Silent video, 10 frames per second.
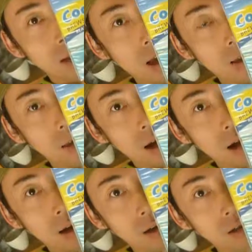and
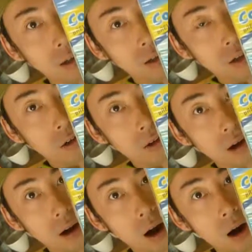uh, it's actually
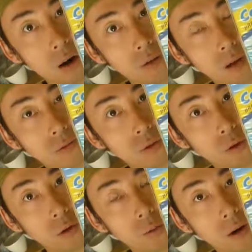uh, left
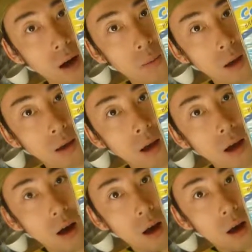over, I mean
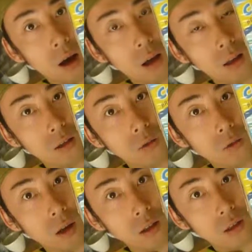it's
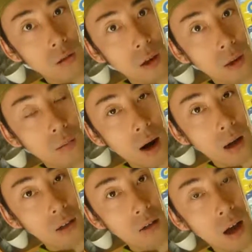only three
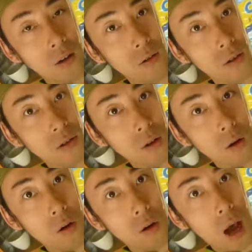bucks left
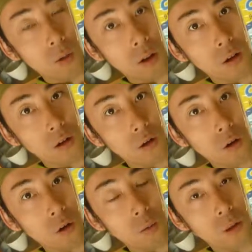so I'm gonna use
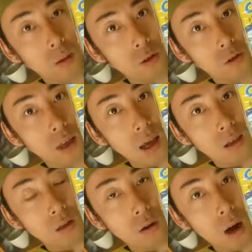all of them today
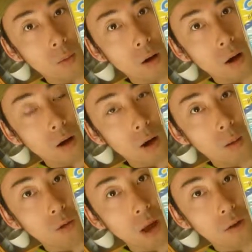so I'm
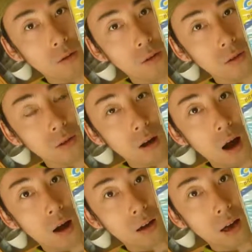I'm gonna have to
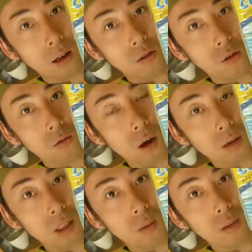uh, get new
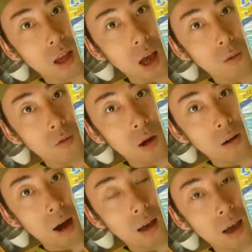ones sometime when
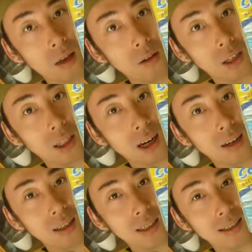I get a
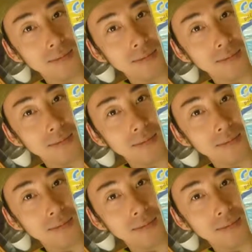chance